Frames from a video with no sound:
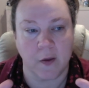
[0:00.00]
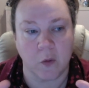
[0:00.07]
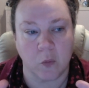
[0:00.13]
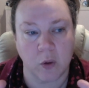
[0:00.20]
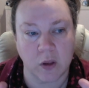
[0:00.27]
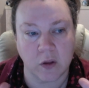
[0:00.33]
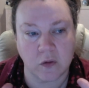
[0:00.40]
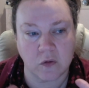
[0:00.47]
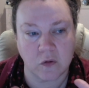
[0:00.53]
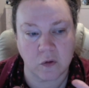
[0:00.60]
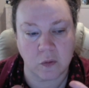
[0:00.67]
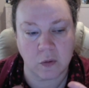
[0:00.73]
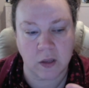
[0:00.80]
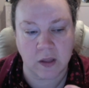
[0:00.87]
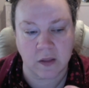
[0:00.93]
we're
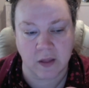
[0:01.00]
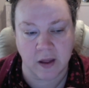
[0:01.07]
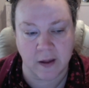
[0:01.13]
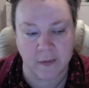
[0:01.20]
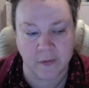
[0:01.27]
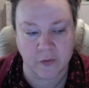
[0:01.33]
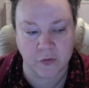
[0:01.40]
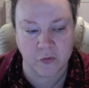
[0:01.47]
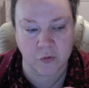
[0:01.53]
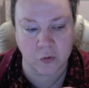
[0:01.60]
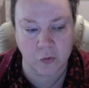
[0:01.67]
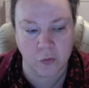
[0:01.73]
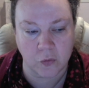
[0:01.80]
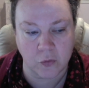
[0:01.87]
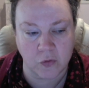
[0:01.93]
doing that
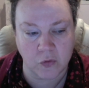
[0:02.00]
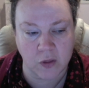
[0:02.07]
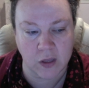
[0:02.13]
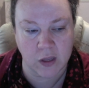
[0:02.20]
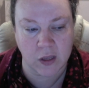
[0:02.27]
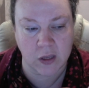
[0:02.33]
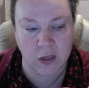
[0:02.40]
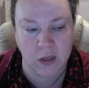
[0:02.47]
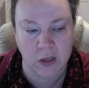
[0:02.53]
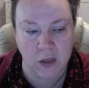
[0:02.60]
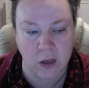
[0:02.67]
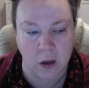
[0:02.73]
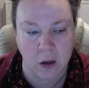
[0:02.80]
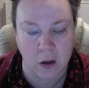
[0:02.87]
through the